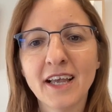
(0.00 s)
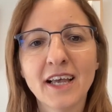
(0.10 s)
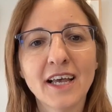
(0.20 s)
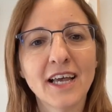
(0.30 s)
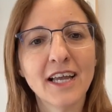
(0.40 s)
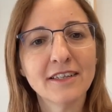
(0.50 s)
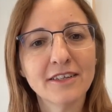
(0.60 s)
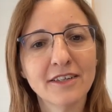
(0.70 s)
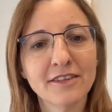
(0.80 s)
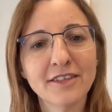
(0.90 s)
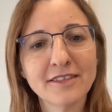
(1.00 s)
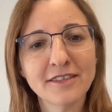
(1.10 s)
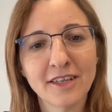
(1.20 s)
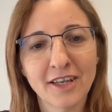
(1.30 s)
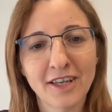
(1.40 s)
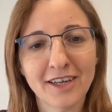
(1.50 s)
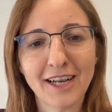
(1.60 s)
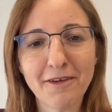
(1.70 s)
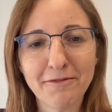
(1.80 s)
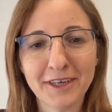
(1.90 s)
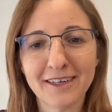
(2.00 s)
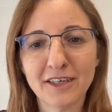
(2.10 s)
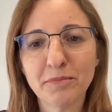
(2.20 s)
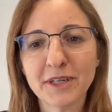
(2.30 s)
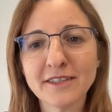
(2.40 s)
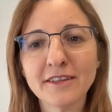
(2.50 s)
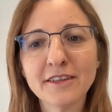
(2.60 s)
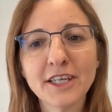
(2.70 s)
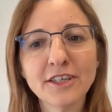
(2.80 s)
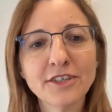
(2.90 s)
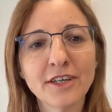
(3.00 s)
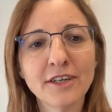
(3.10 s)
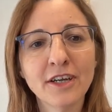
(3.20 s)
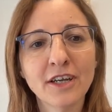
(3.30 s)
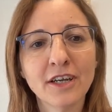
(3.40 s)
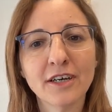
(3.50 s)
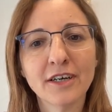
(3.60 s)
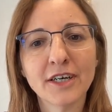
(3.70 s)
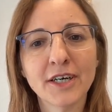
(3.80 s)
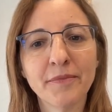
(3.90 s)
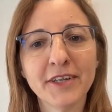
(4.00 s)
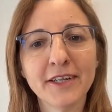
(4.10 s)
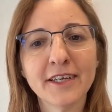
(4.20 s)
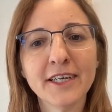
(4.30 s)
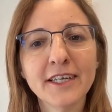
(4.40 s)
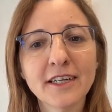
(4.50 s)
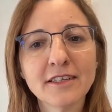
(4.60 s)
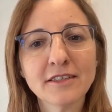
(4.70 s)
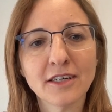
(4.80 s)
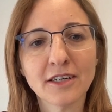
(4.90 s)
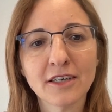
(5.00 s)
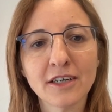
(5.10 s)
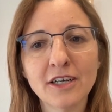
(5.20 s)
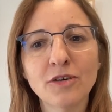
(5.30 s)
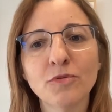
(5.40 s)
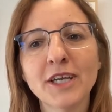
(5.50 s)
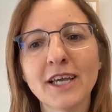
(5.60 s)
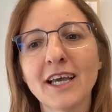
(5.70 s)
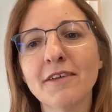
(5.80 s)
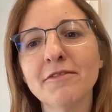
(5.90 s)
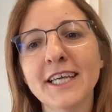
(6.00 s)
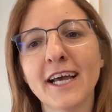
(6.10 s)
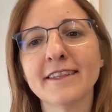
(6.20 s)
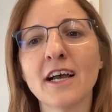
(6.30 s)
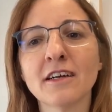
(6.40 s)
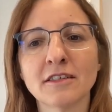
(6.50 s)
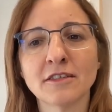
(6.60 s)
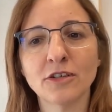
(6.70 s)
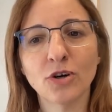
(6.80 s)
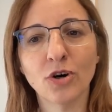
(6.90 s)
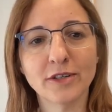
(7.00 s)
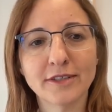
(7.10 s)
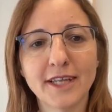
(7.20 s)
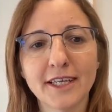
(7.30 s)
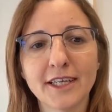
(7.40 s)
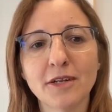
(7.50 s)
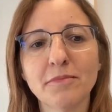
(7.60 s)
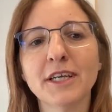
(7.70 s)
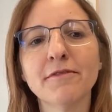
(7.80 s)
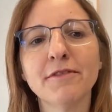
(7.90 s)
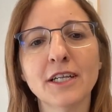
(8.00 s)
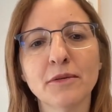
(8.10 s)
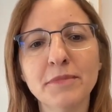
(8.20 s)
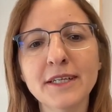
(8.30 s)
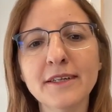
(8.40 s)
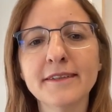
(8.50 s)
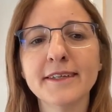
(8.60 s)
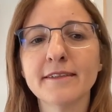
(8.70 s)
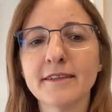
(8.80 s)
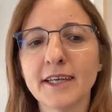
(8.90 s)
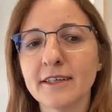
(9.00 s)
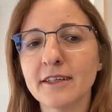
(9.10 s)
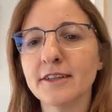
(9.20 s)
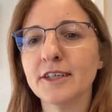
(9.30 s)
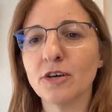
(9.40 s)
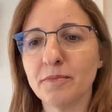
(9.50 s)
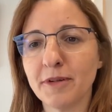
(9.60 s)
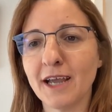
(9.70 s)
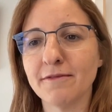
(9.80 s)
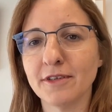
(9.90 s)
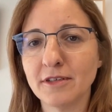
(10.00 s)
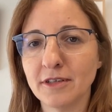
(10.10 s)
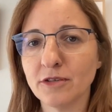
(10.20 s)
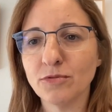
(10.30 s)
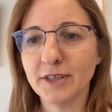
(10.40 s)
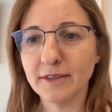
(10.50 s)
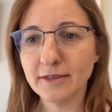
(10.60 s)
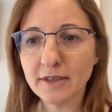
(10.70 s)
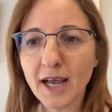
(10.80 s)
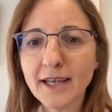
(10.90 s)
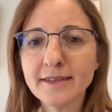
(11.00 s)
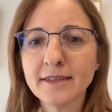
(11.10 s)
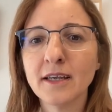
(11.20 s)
And in this graphical representation, in the inner circle we have the attacker's goals. They can be availability, integrity, or privacy, as we discussed.